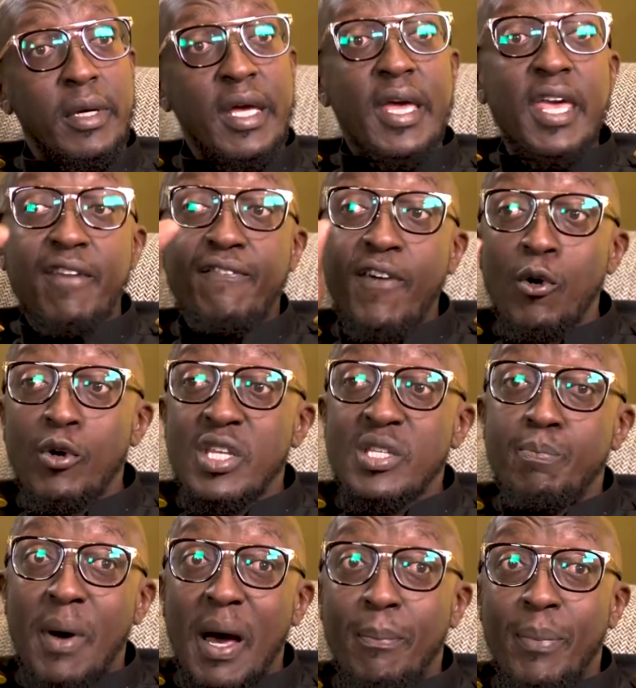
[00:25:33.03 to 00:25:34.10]
He found his
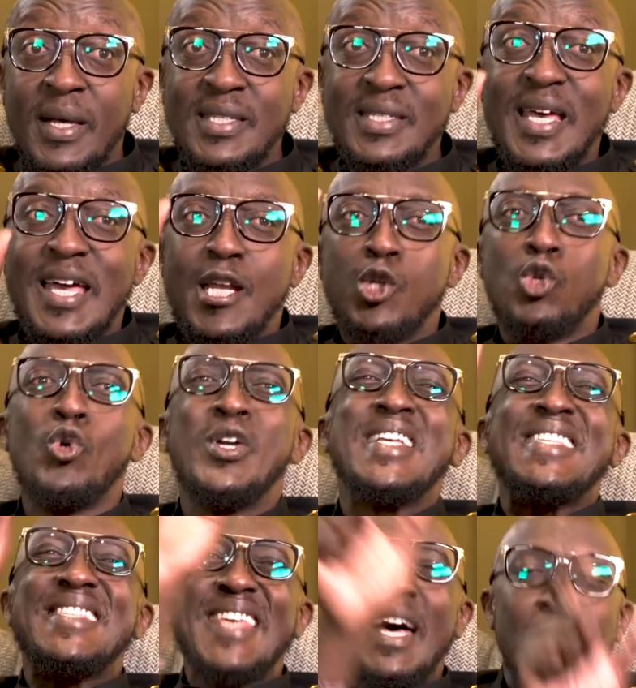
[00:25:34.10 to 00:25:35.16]
purpose doing
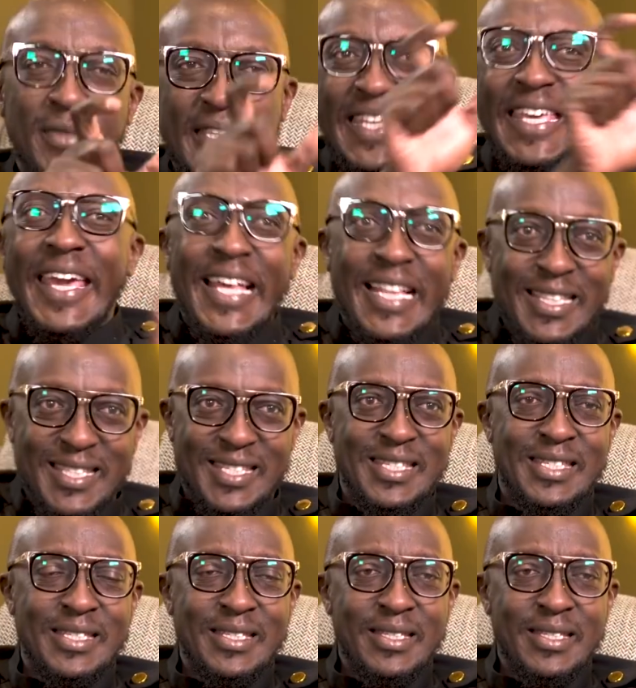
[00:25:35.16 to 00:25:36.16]
something else.